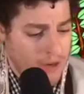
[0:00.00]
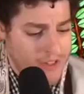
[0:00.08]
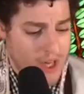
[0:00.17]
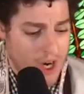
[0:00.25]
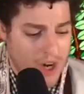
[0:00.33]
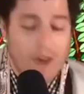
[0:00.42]

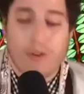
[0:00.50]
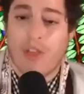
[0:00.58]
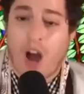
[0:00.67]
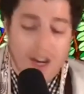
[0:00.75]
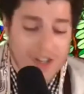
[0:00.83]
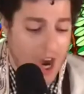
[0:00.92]
Starting off with
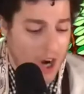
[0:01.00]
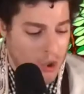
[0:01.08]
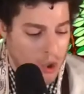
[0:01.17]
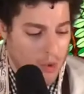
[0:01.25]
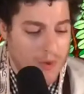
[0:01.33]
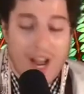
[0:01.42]
Hadar
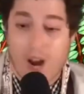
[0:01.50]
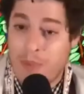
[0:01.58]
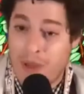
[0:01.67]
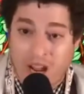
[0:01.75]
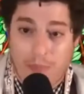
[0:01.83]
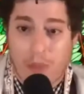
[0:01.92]
Hu, and we got to
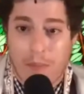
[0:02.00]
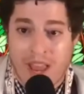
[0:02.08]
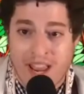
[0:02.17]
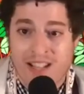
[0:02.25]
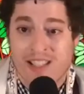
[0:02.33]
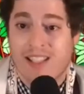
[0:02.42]
pick up the
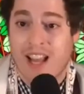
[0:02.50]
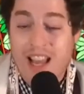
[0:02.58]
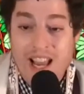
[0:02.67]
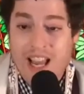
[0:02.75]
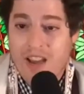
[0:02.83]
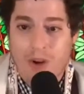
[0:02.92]
pace
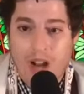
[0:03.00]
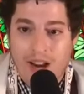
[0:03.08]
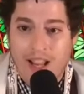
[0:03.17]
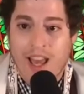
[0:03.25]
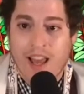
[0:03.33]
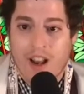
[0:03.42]
if we got
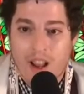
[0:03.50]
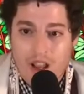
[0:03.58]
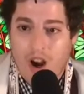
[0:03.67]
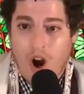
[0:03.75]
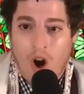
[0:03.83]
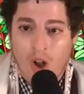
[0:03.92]
to get
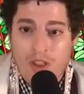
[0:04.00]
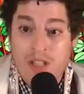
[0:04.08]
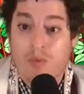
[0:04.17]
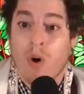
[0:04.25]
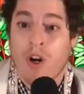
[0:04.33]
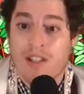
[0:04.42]
all
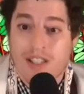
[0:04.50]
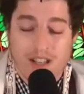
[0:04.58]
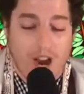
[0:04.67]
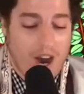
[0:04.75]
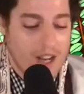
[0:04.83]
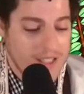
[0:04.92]
these words
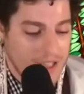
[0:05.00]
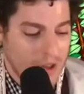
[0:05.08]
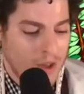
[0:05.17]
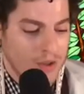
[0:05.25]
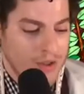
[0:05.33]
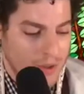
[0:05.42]
into Adir
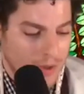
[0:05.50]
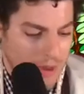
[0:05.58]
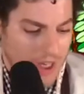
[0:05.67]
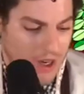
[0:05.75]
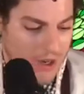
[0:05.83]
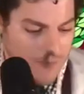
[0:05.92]
Hu. So here we
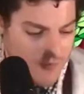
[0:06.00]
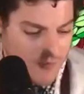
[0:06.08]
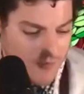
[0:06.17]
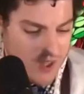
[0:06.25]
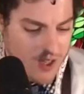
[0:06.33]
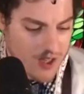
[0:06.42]
go.
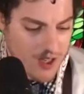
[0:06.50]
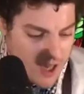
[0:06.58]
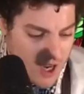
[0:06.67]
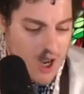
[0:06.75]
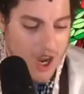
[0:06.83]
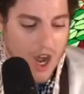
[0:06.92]

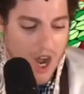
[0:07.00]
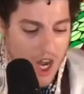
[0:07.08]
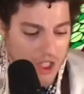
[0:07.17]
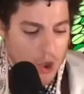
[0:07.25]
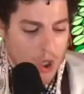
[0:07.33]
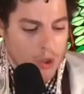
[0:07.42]

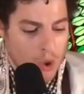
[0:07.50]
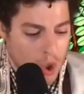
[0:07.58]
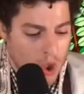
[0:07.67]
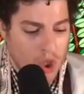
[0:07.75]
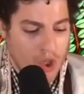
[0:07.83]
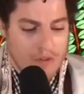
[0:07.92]
Hador
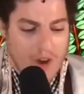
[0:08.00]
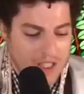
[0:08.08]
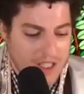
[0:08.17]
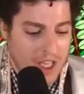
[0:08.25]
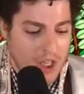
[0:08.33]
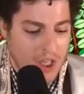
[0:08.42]
Hu,
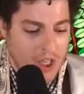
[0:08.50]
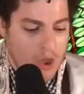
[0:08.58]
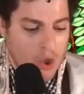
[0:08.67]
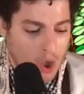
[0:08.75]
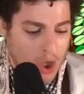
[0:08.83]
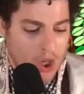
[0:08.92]
Vatik
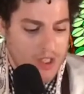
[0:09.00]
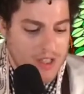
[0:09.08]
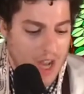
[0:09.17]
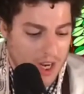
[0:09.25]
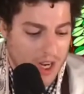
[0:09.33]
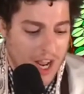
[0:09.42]
Hu,
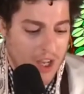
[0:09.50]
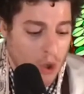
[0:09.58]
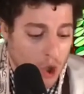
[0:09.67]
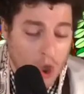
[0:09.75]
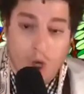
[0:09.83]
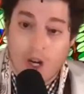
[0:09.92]
Zakai
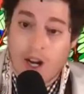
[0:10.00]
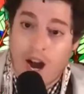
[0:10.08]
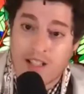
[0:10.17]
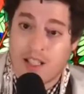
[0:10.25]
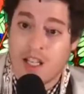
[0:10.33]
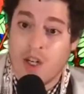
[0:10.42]
Hu,
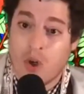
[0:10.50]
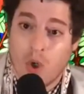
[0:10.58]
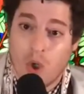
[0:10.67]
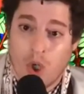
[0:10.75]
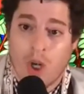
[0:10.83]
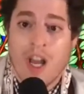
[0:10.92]
Chasid
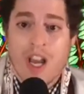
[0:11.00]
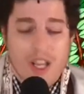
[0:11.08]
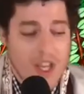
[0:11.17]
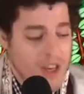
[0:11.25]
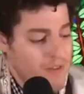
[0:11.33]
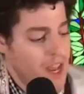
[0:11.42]
Hu,
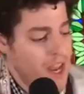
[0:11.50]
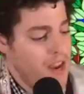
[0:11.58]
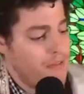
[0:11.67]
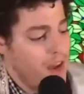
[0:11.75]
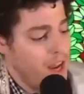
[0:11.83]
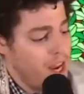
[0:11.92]
Yivne
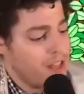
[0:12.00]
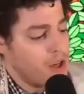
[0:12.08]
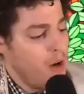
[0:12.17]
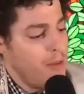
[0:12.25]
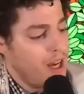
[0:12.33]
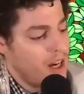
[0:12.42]

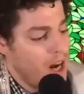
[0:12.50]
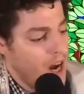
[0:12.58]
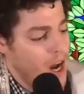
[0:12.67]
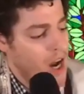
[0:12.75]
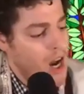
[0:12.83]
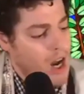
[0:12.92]
Veto
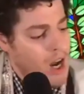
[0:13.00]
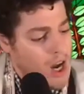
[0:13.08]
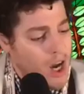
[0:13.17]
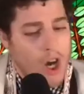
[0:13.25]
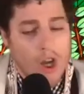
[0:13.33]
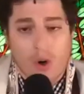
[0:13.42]

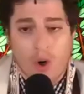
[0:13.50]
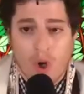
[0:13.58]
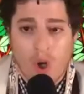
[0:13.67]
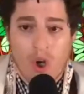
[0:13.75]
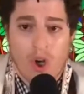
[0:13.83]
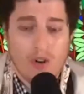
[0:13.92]

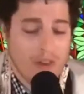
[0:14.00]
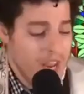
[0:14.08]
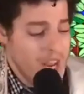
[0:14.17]
Bekarov.